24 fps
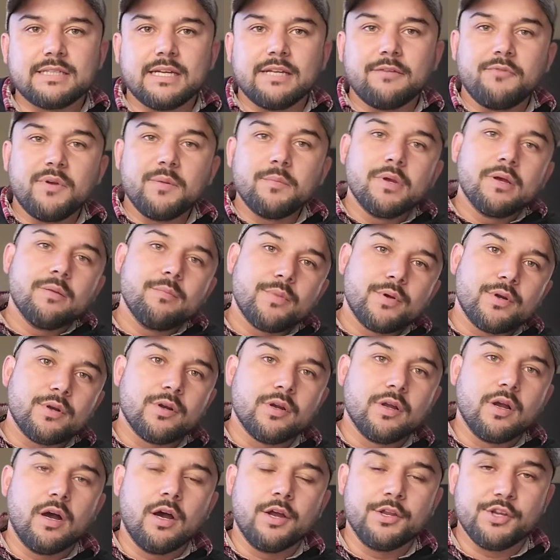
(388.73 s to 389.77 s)
And remember,
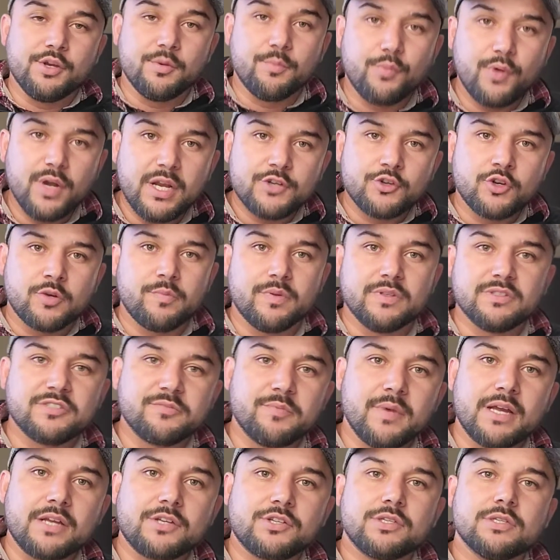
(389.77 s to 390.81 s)
on your pre-trip
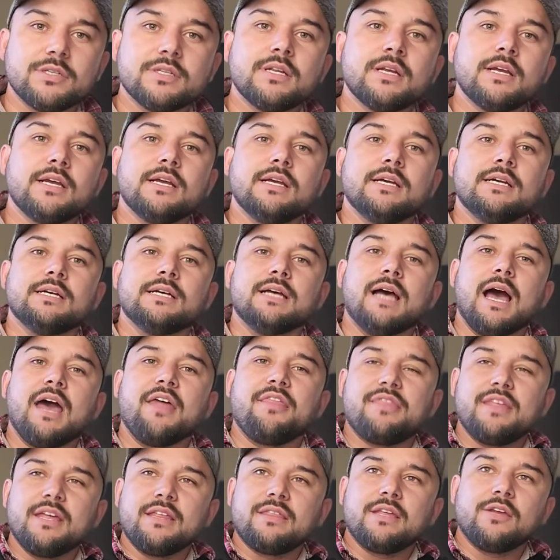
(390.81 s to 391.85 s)
inspection, I
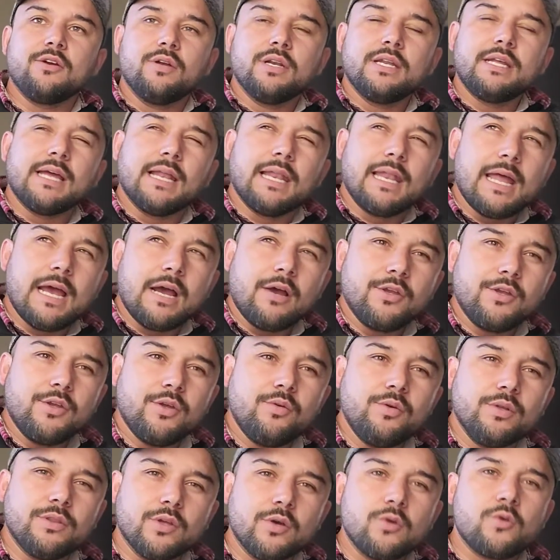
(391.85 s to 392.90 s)
think they only allow
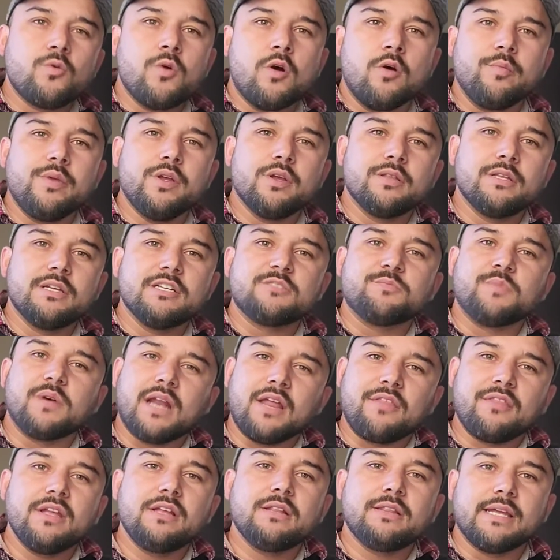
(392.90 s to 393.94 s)
you, don't quote me on this, but
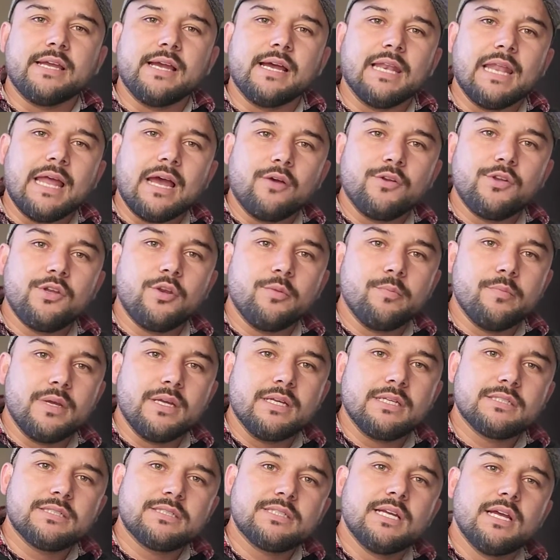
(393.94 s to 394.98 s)
I think they allow you to
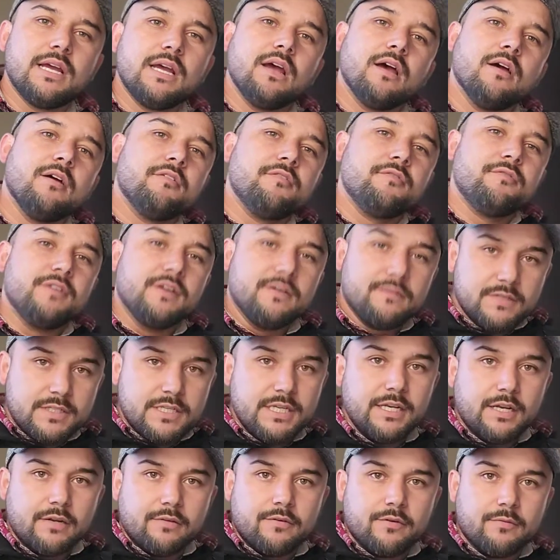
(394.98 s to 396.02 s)
miss
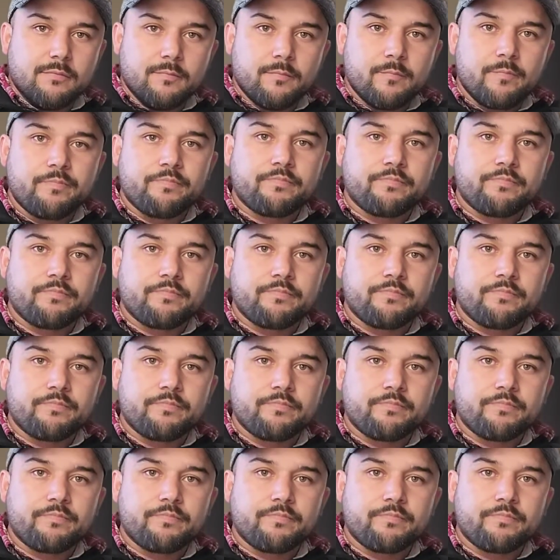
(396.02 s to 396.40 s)
15 of them.